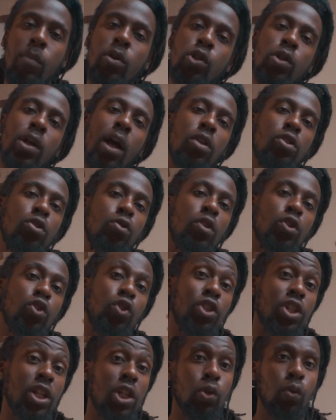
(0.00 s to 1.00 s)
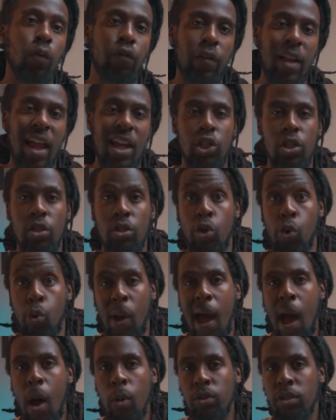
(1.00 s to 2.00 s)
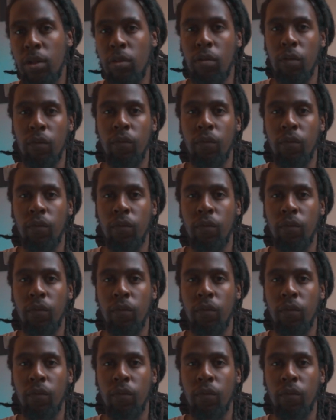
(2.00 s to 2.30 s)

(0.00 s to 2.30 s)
me show you how to do the traditional flashes throughout the